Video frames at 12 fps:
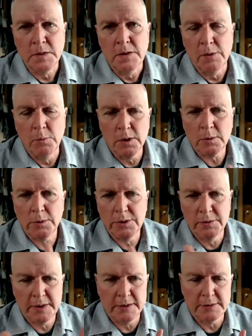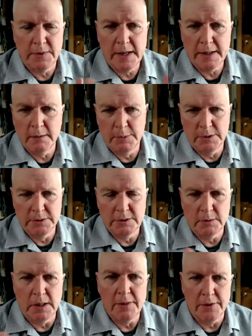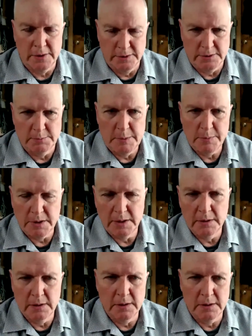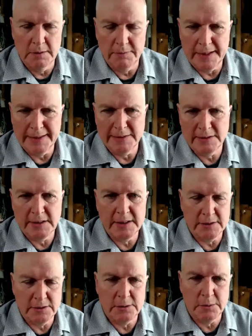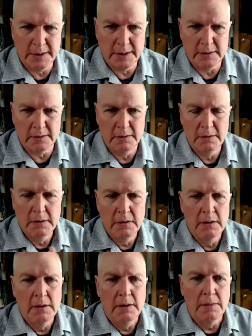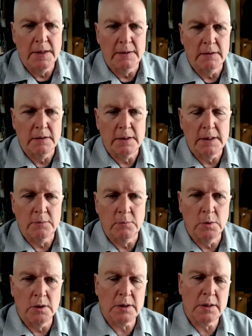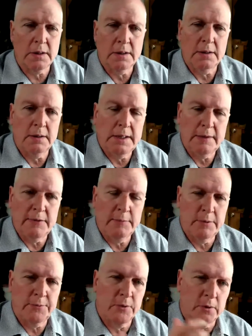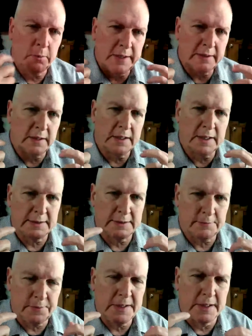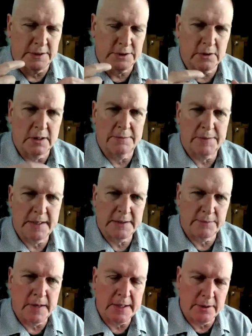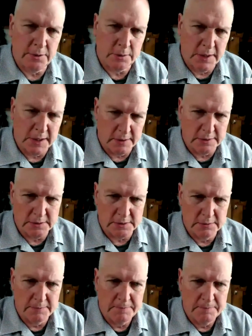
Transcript: work we're doing is valuable to others. People can learn if they can see us doing it. That work, even before we think it's finished, often has value to others,